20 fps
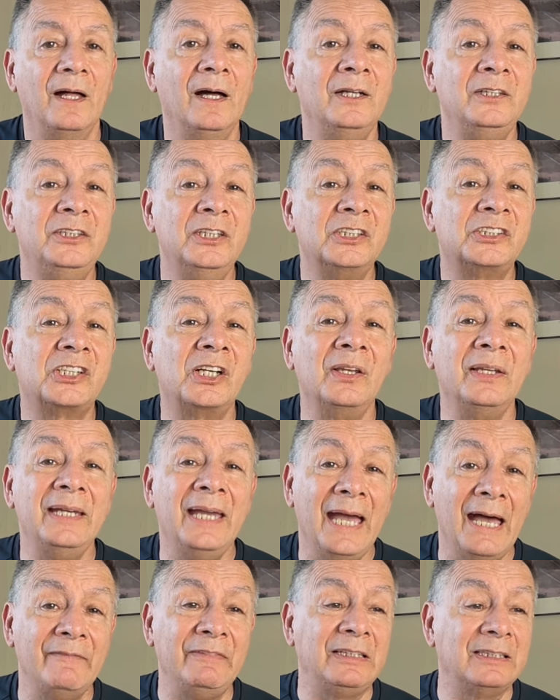Additionally,
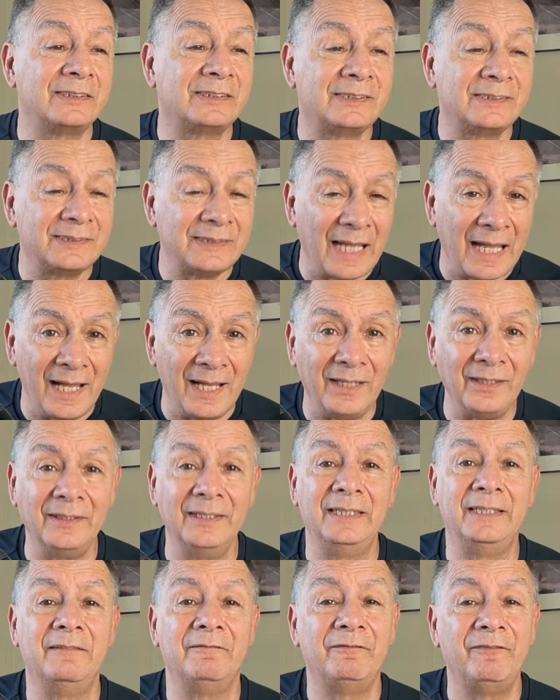having a
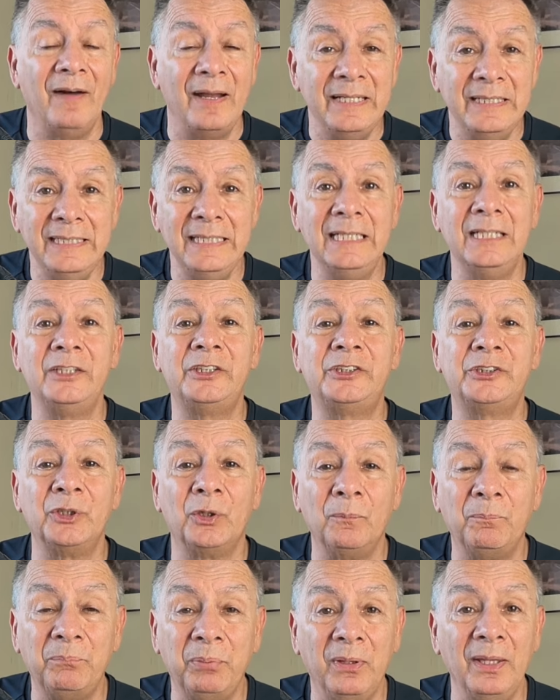solid
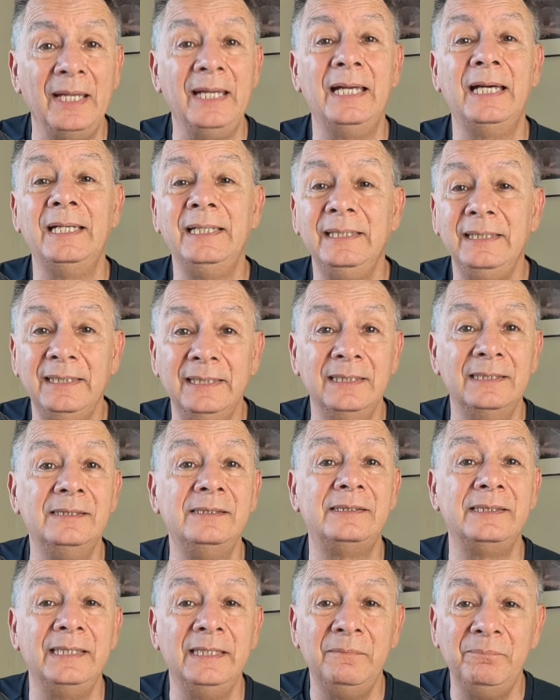financial plan
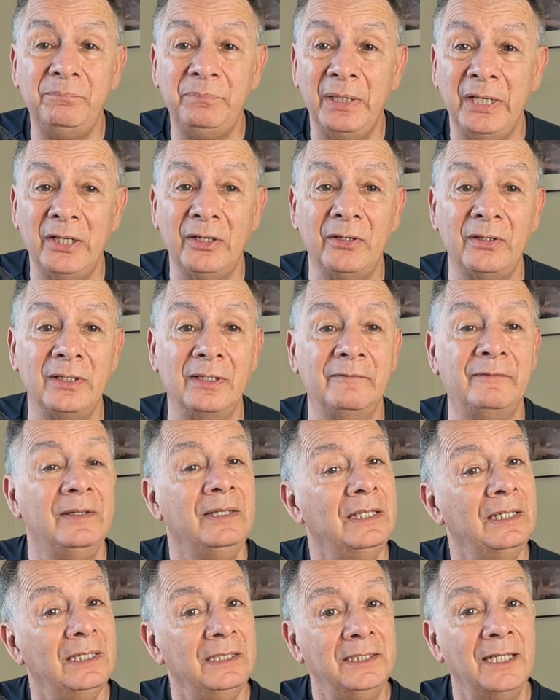is imperative.
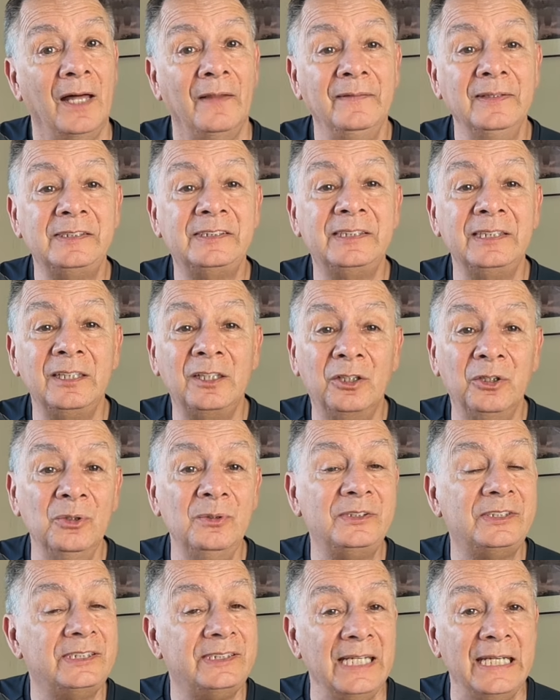Now, this
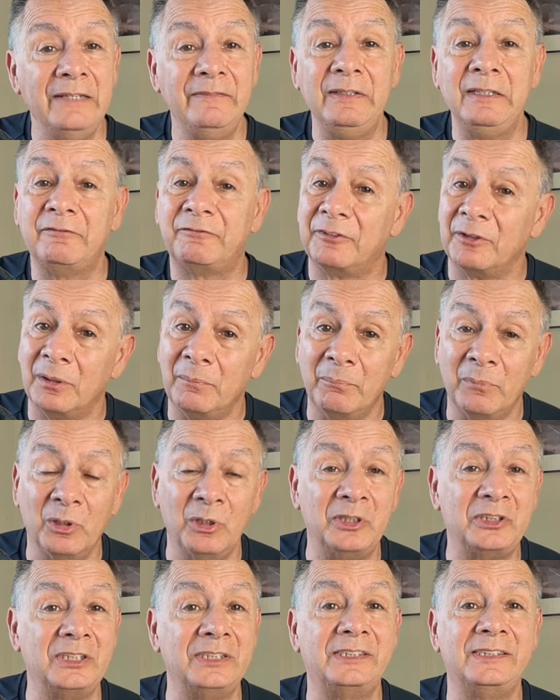includes saving for
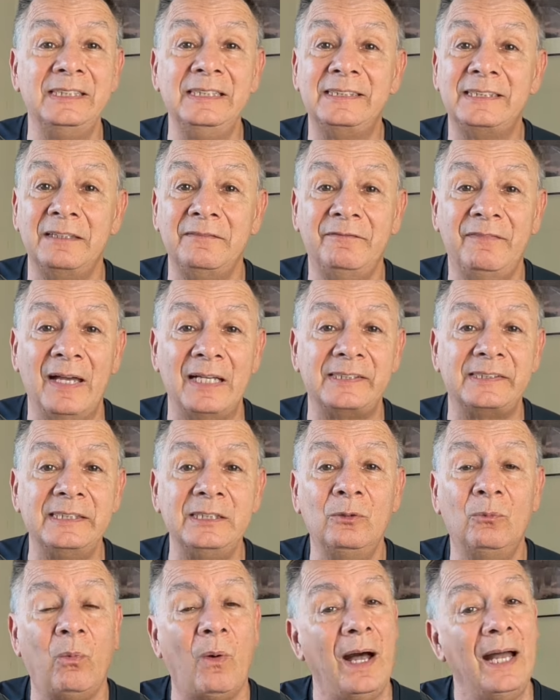emergencies,
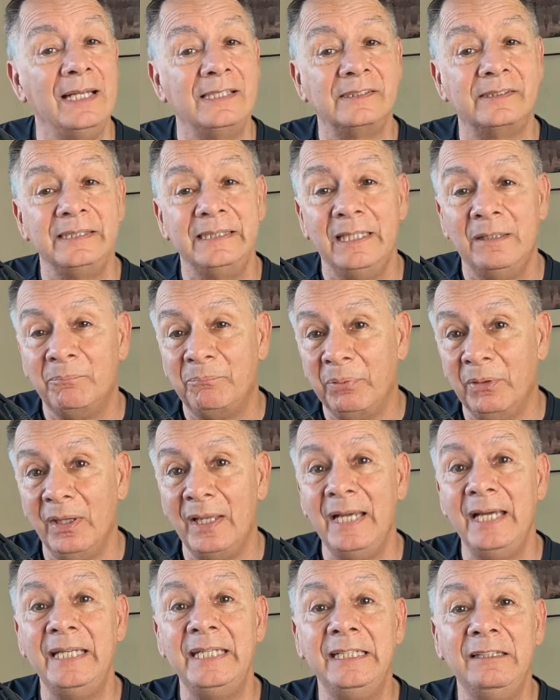investing wisely, and
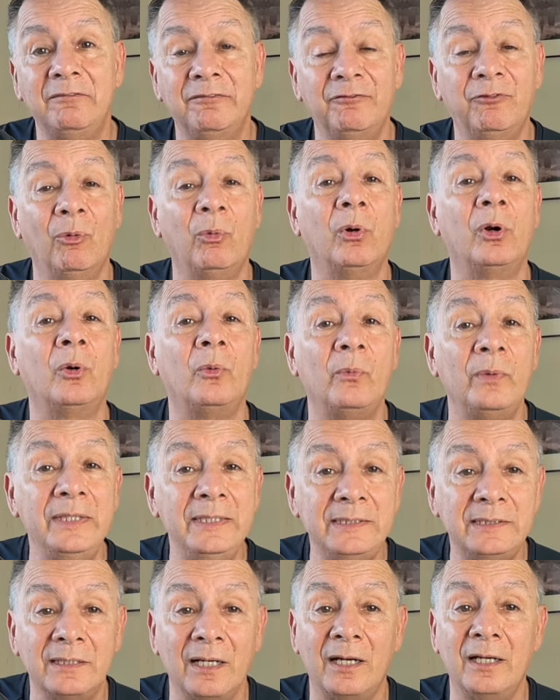planning for
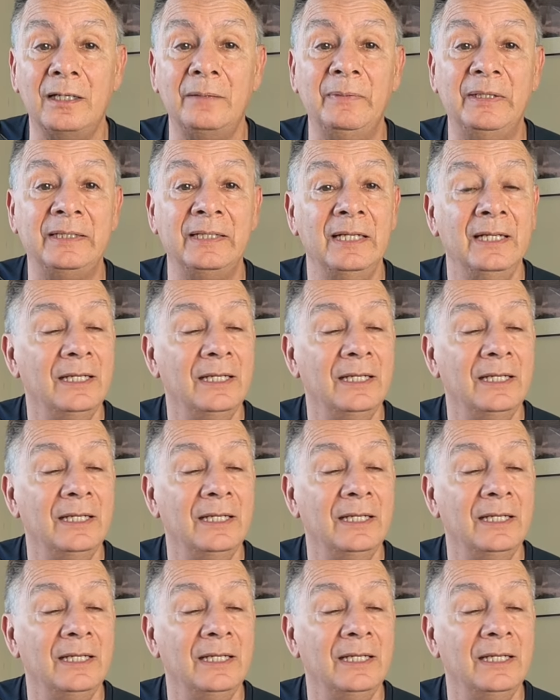retirement.